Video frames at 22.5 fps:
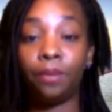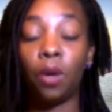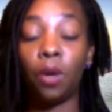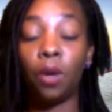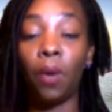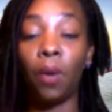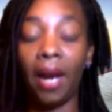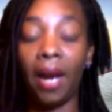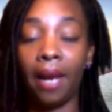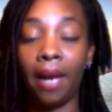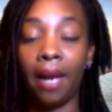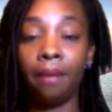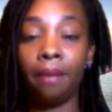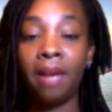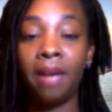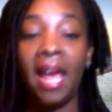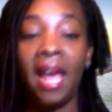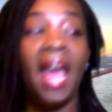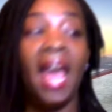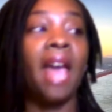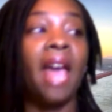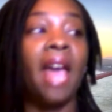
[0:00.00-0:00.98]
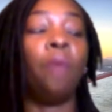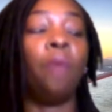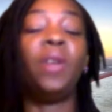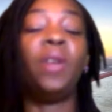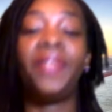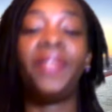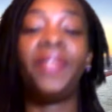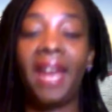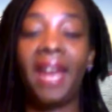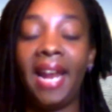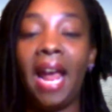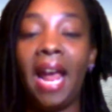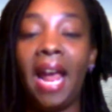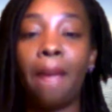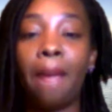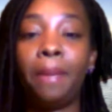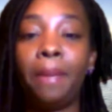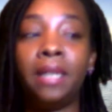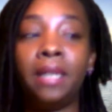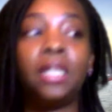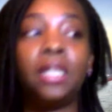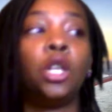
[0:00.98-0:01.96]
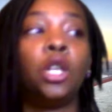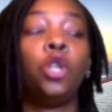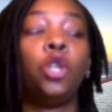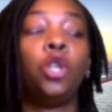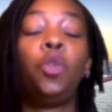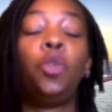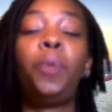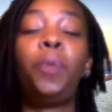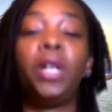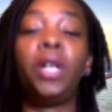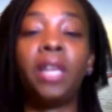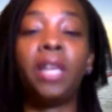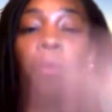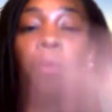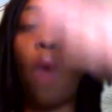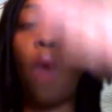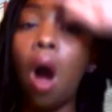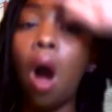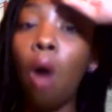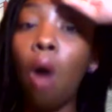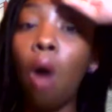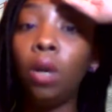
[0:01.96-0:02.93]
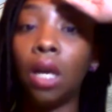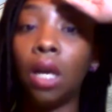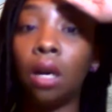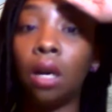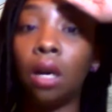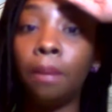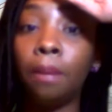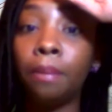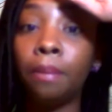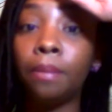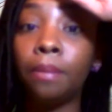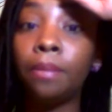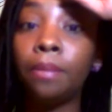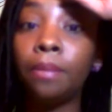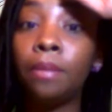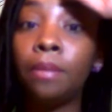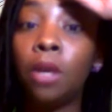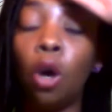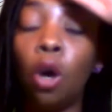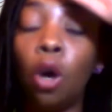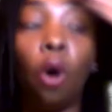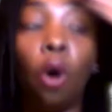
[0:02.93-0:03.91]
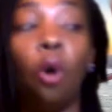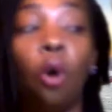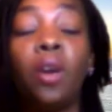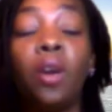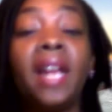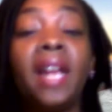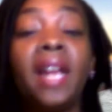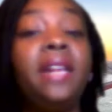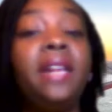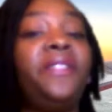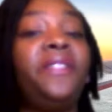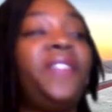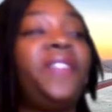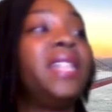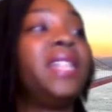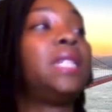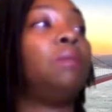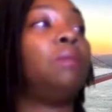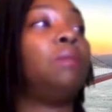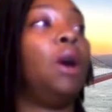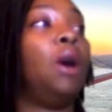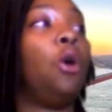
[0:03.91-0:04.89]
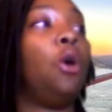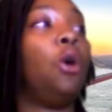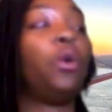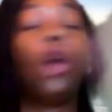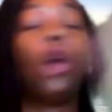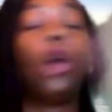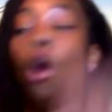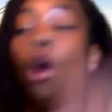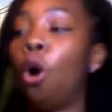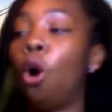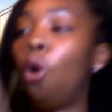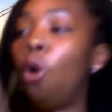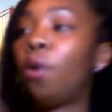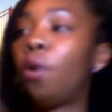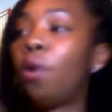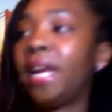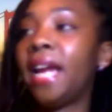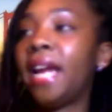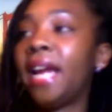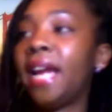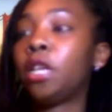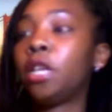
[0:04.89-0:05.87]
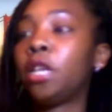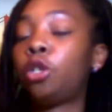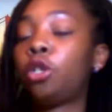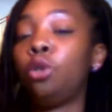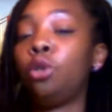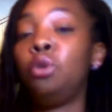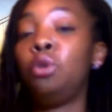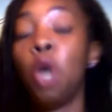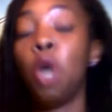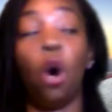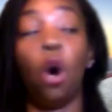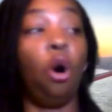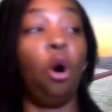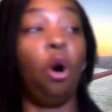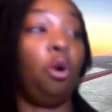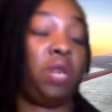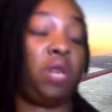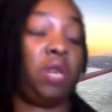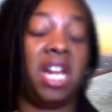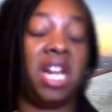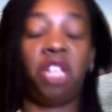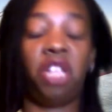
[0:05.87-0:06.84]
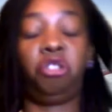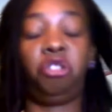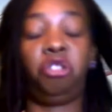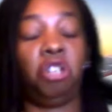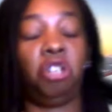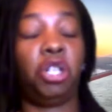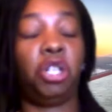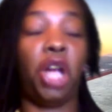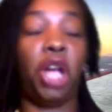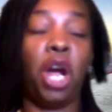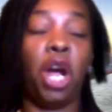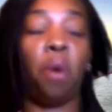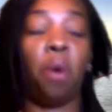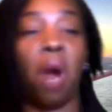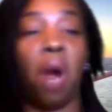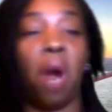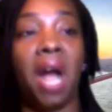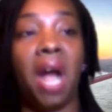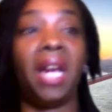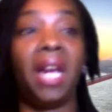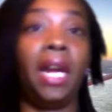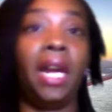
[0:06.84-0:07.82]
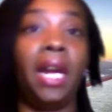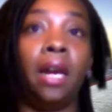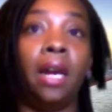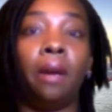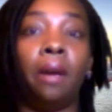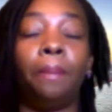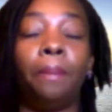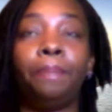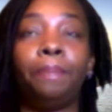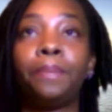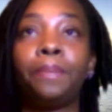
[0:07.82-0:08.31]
Okay? And when that happens, you put that wall up. Oh, that defense mode. Oh, that attitude. Oh, that's just how I am.